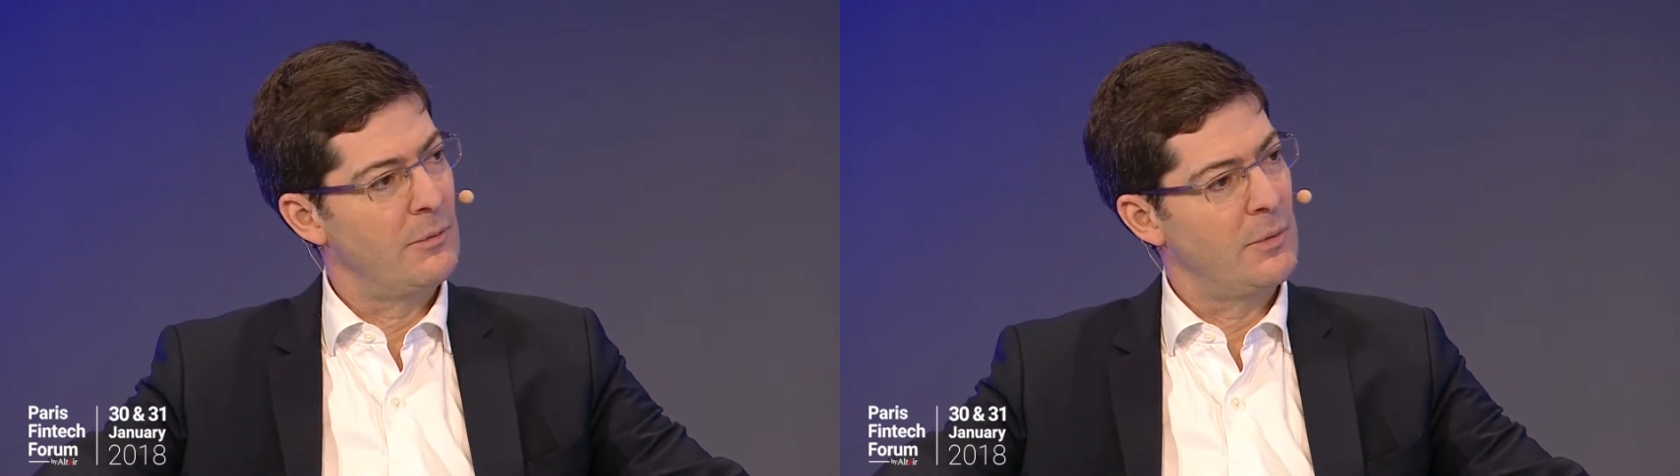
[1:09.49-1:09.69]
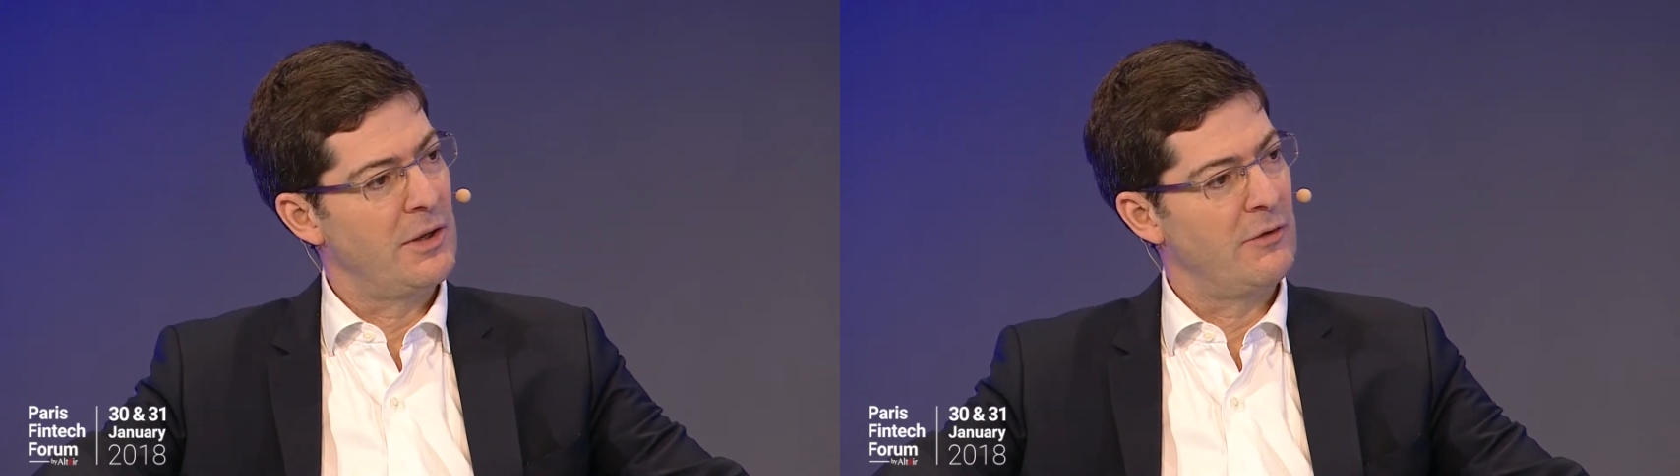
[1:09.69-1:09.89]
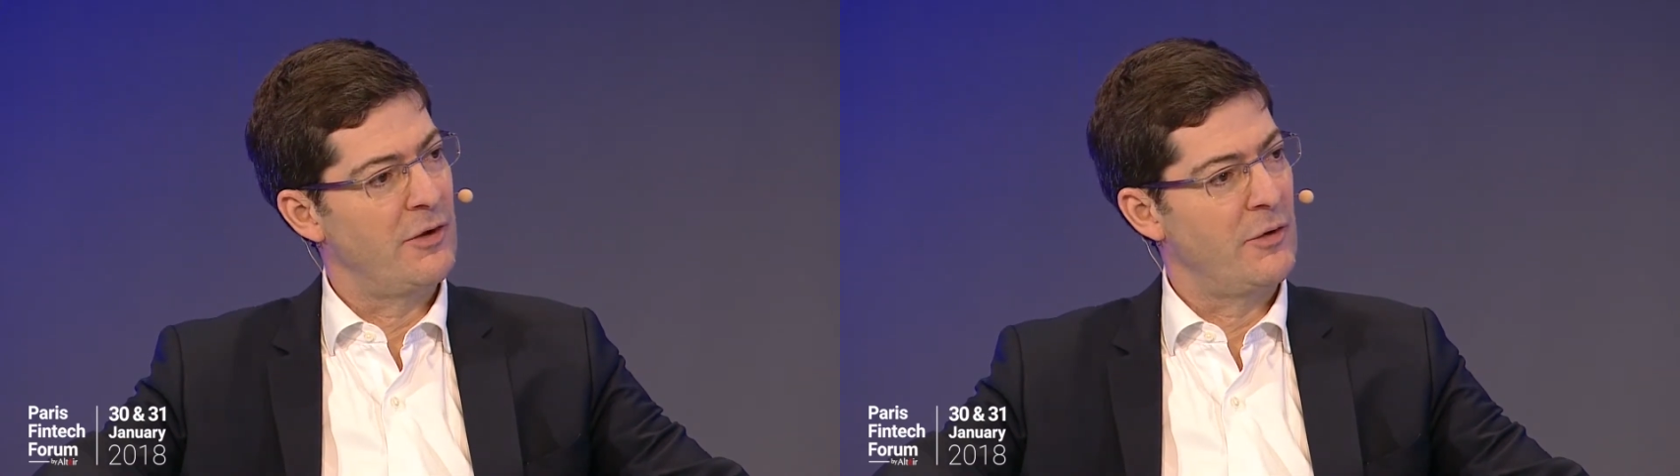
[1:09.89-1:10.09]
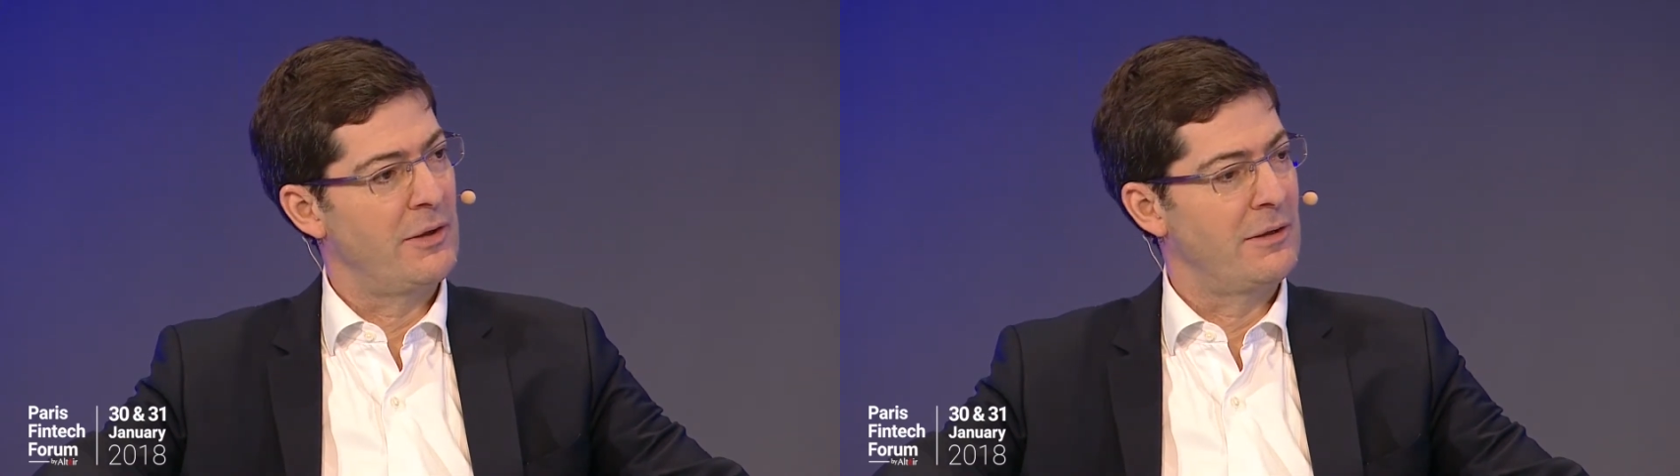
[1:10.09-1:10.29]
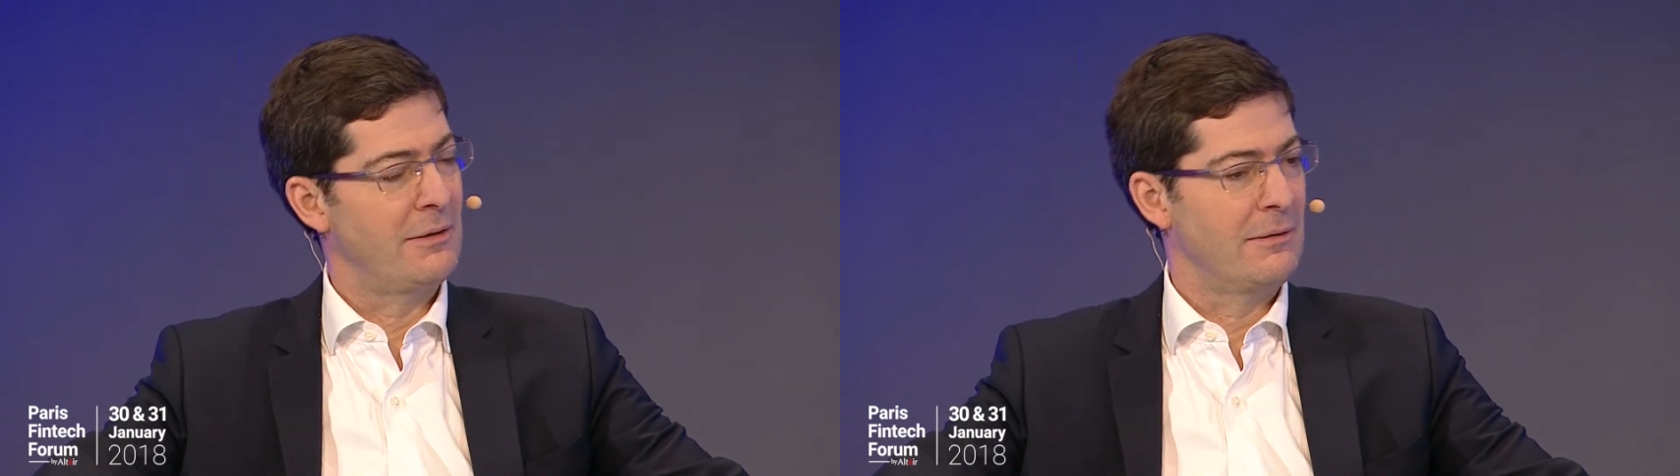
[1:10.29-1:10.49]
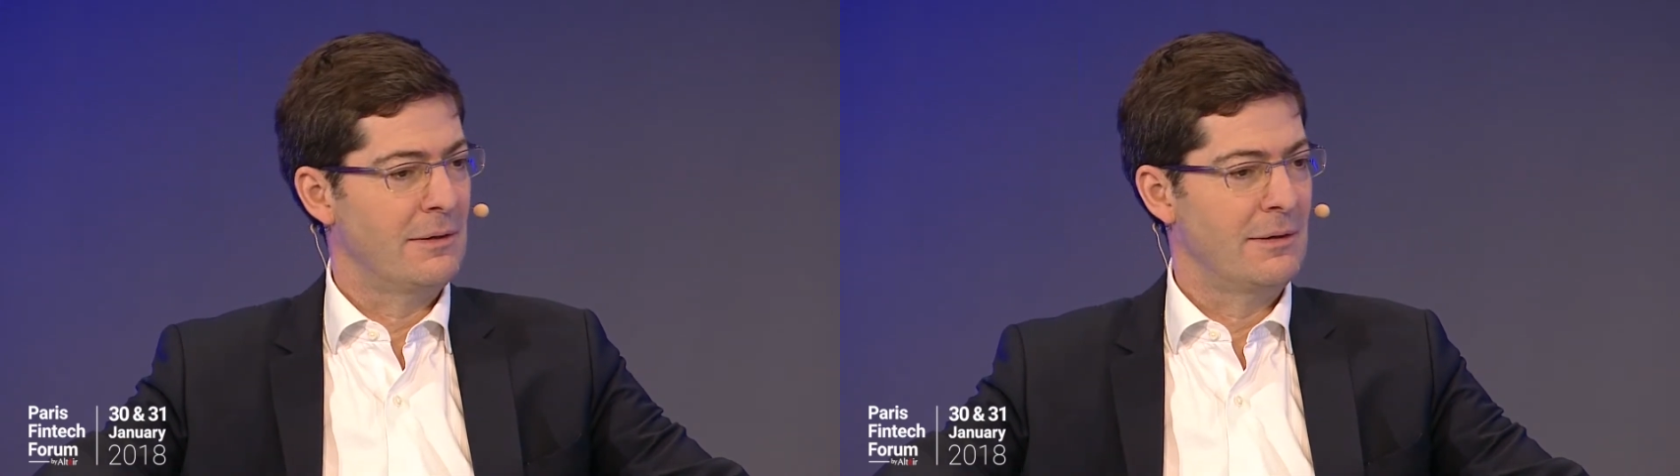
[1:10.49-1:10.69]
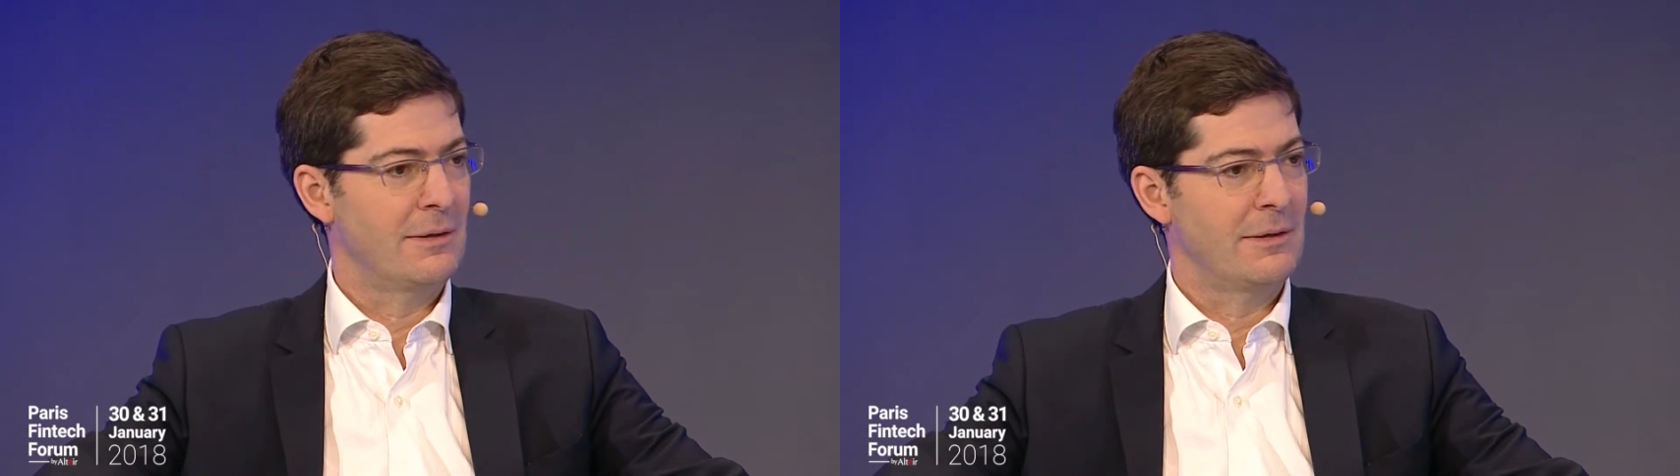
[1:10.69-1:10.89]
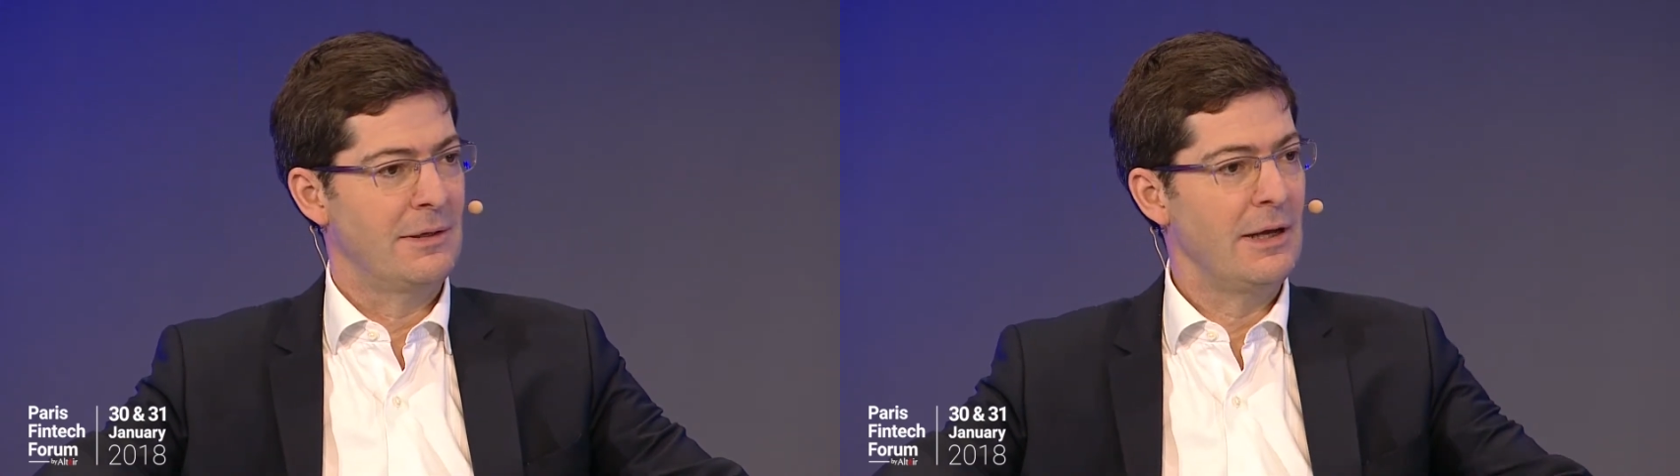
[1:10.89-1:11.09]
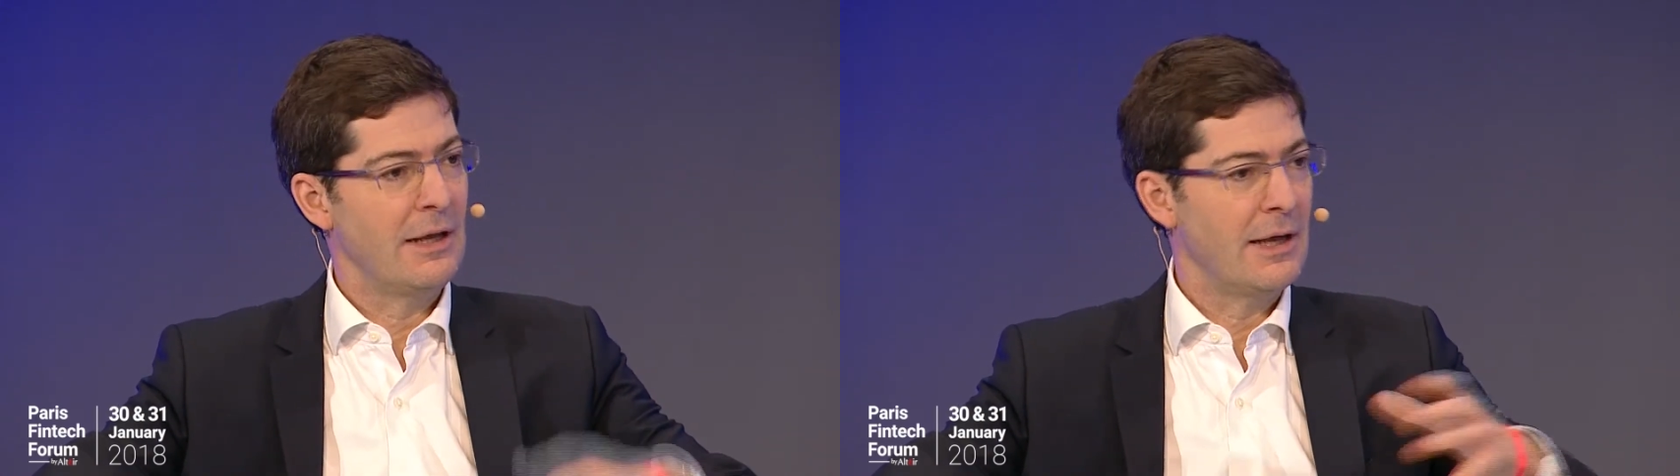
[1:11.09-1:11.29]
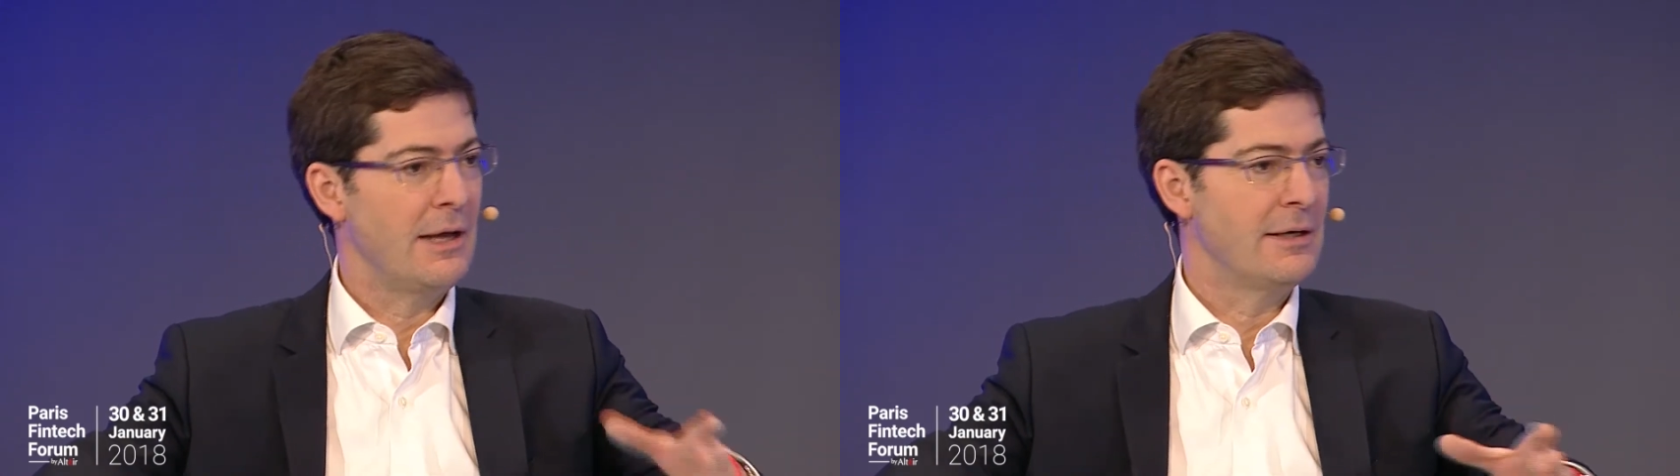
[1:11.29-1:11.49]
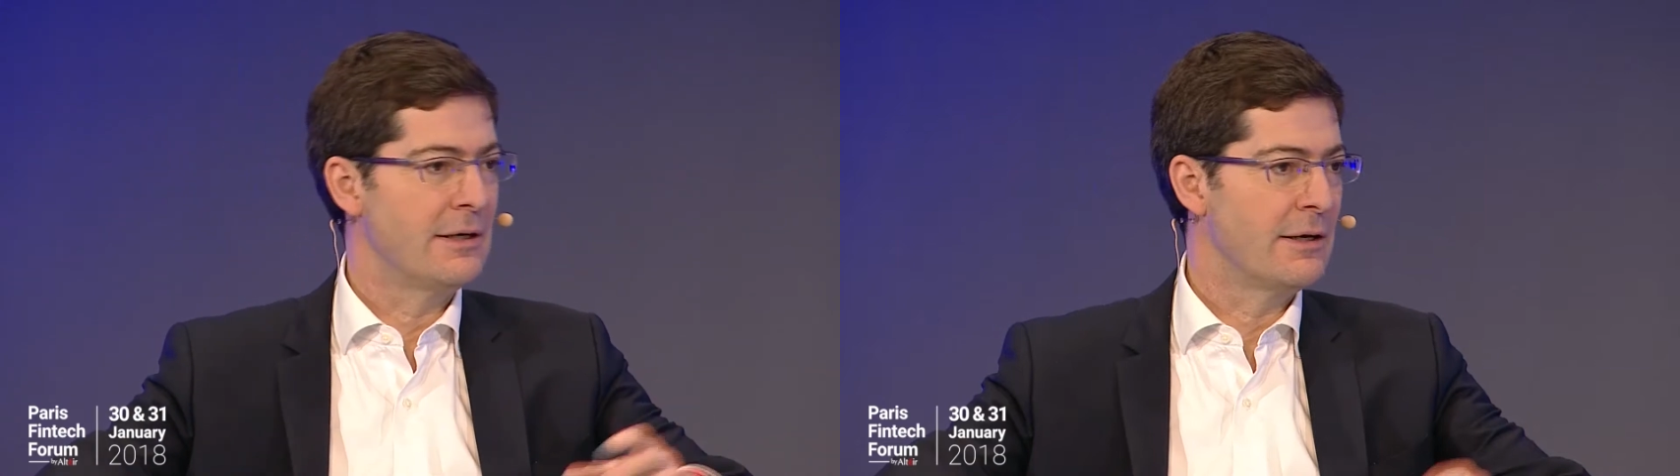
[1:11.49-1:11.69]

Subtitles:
we are very dedicated